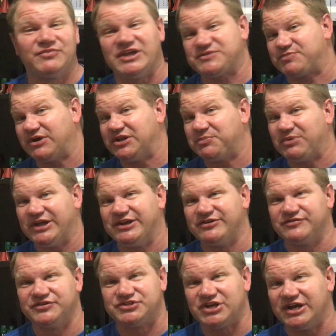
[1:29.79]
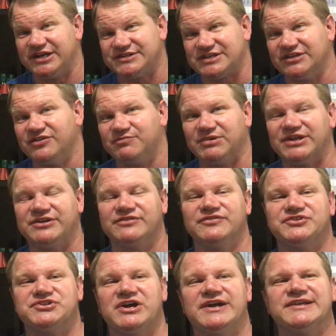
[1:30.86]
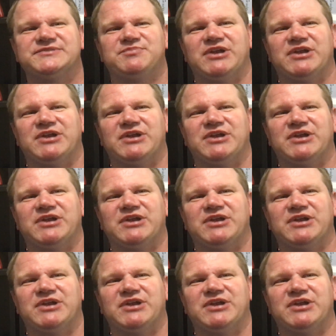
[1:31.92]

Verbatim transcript: That's probably Planet of the Giants. I love Planet of the Giants,